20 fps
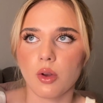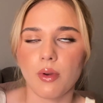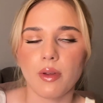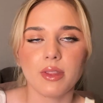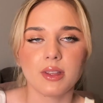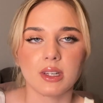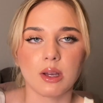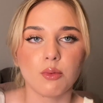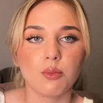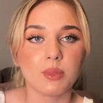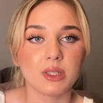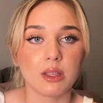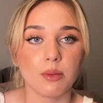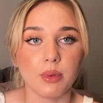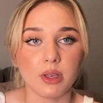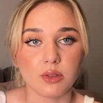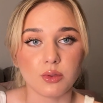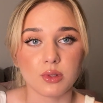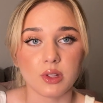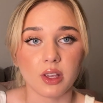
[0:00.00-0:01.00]
around the time when Mr.
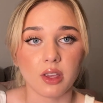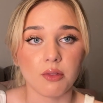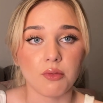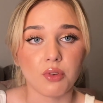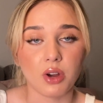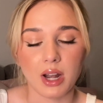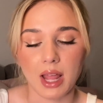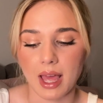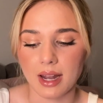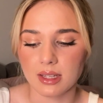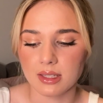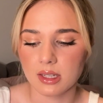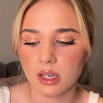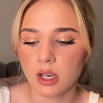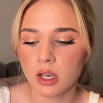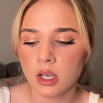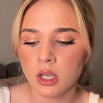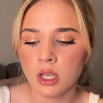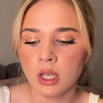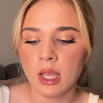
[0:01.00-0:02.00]
Beast was looking for an
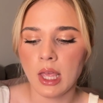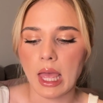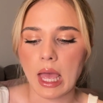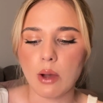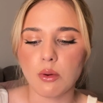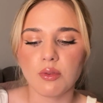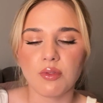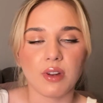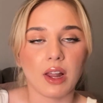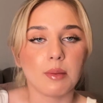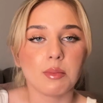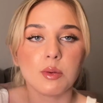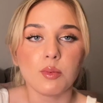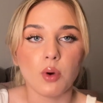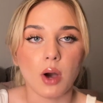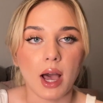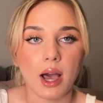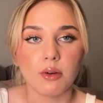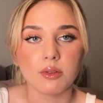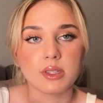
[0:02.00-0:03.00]
editor and would fly
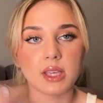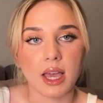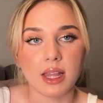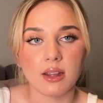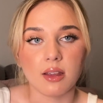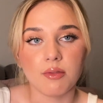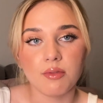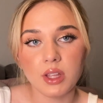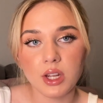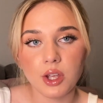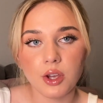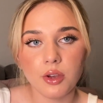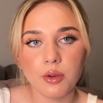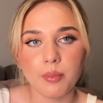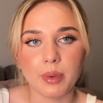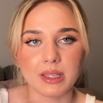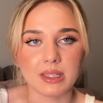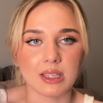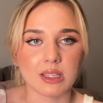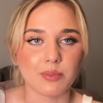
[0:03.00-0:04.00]
people out to edit a video,
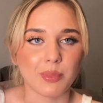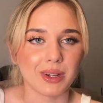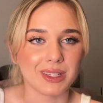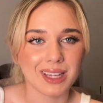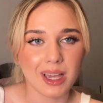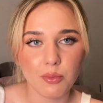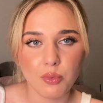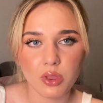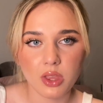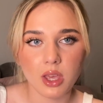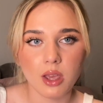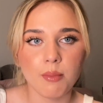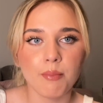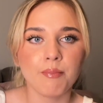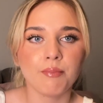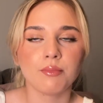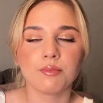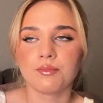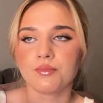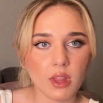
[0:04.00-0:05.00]
basically spend time with
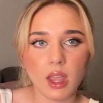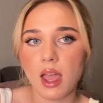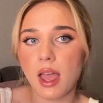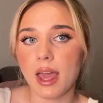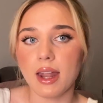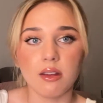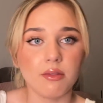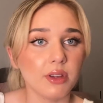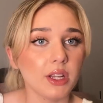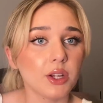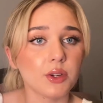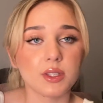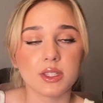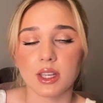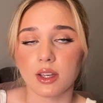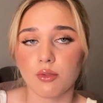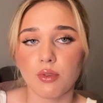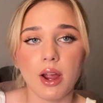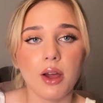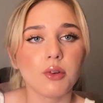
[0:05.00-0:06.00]
him, edit a video,
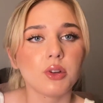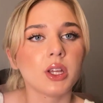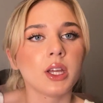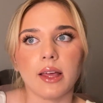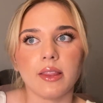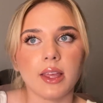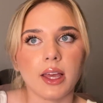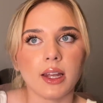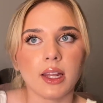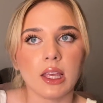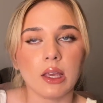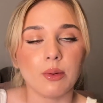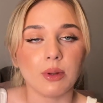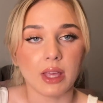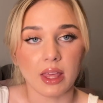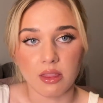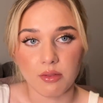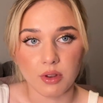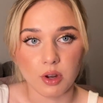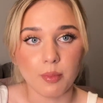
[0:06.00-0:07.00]
stick around, and then he would
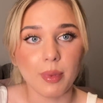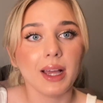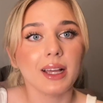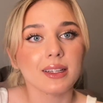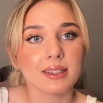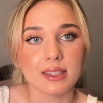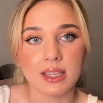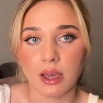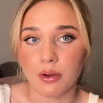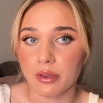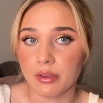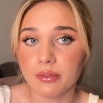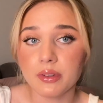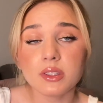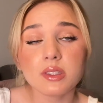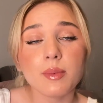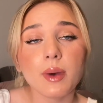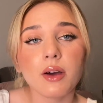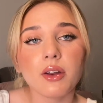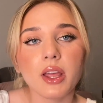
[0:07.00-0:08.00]
get the video back, see how he
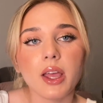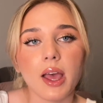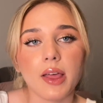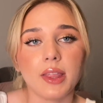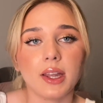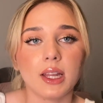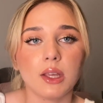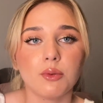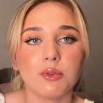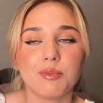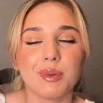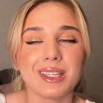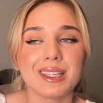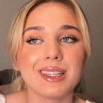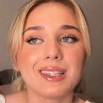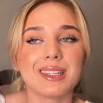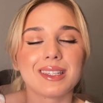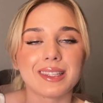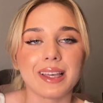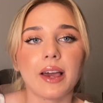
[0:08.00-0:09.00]
feels about it, and then he would basically
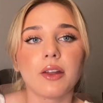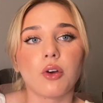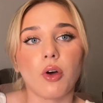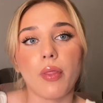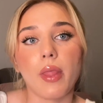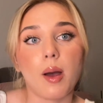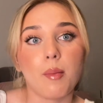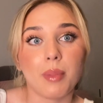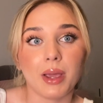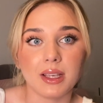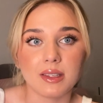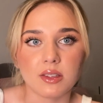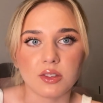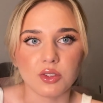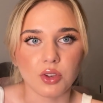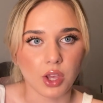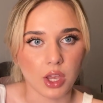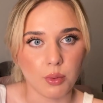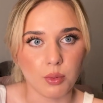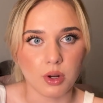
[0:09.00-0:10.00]
decide on that basis
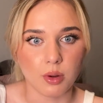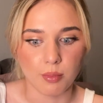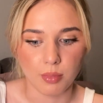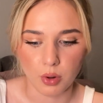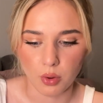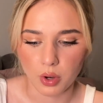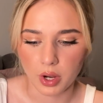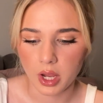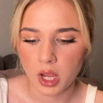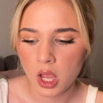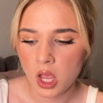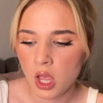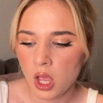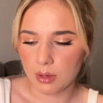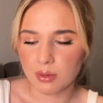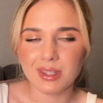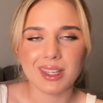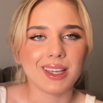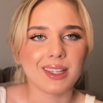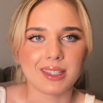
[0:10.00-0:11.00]
who he would employ. It
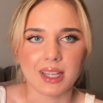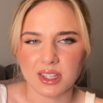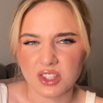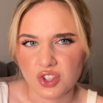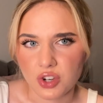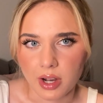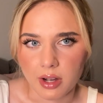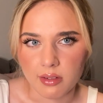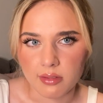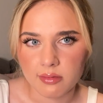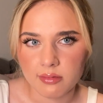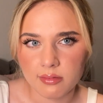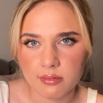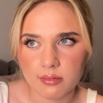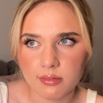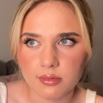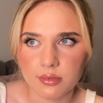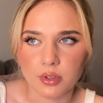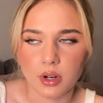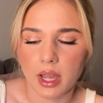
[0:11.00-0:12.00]
was like a test trial
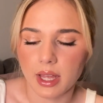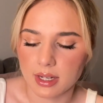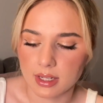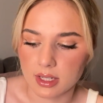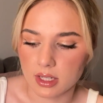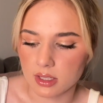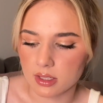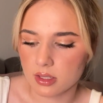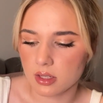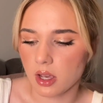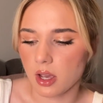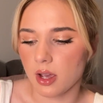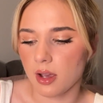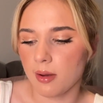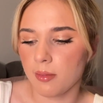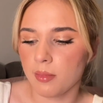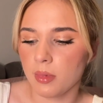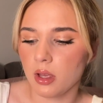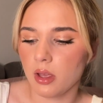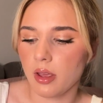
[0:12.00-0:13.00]
for editors.
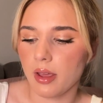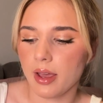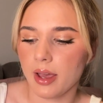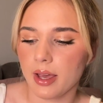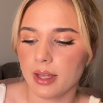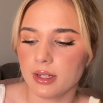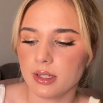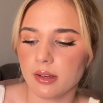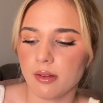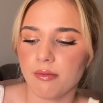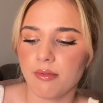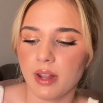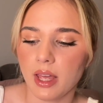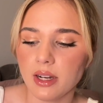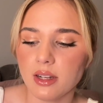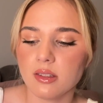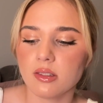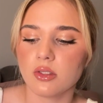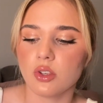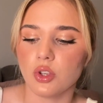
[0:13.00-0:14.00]
And
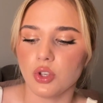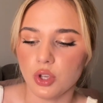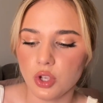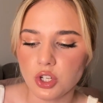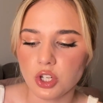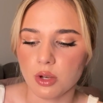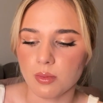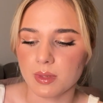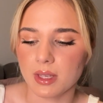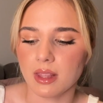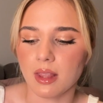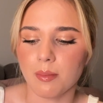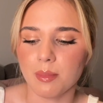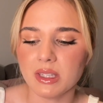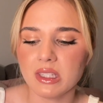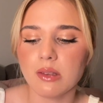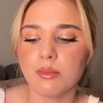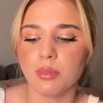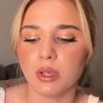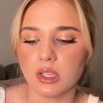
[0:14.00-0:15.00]
Flyders YouTube said that
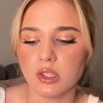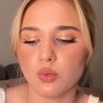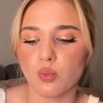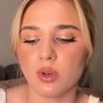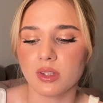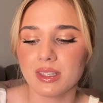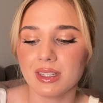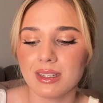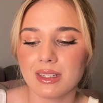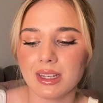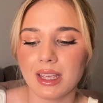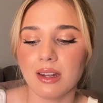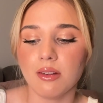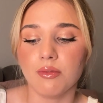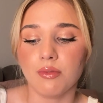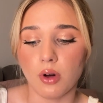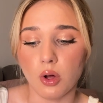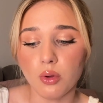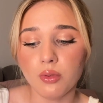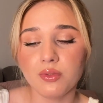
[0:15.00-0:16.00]
Mr. Beast wasn't
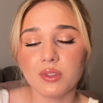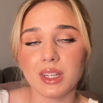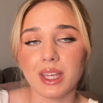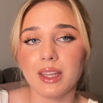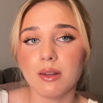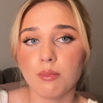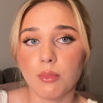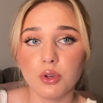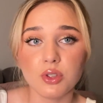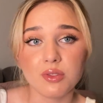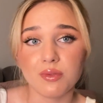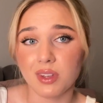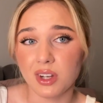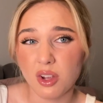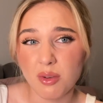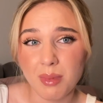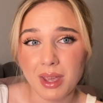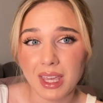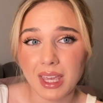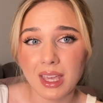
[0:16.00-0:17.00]
involved in most
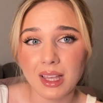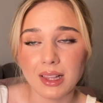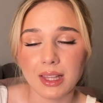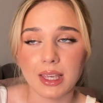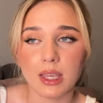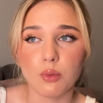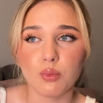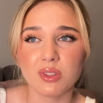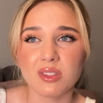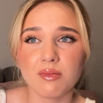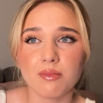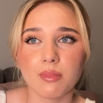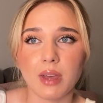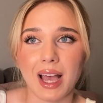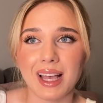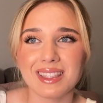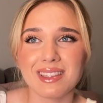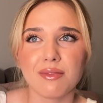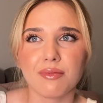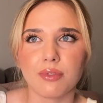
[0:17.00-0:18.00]
video making. Like, he wasn't
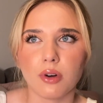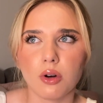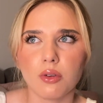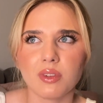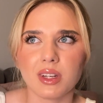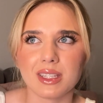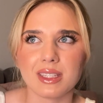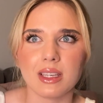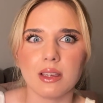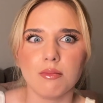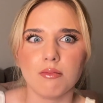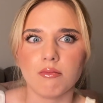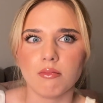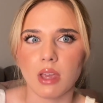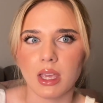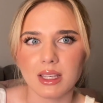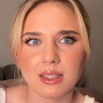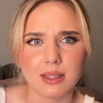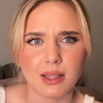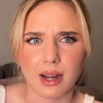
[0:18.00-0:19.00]
as involved as he
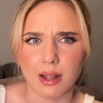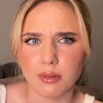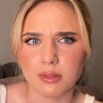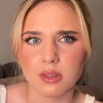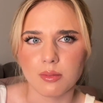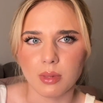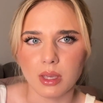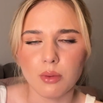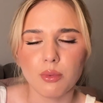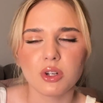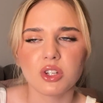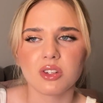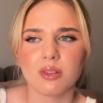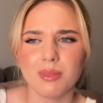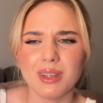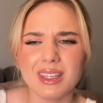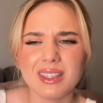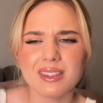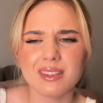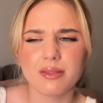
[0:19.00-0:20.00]
makes it out to be, which to
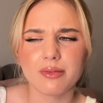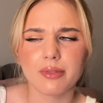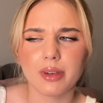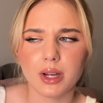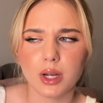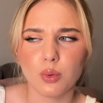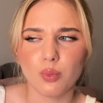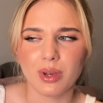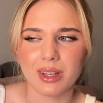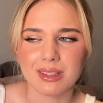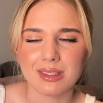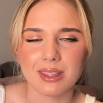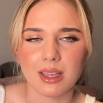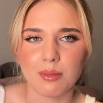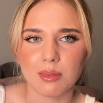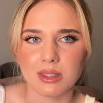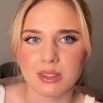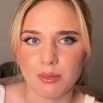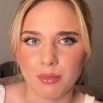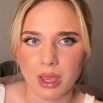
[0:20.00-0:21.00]
me is a very weird
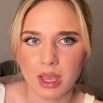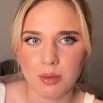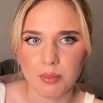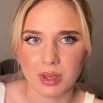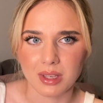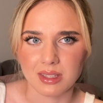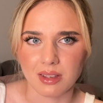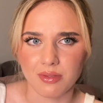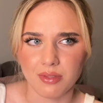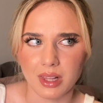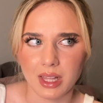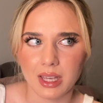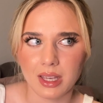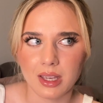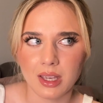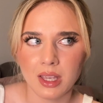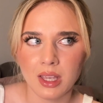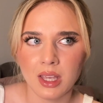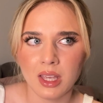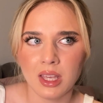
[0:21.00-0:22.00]
statement to make, because I feel
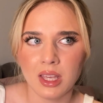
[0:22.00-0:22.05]
like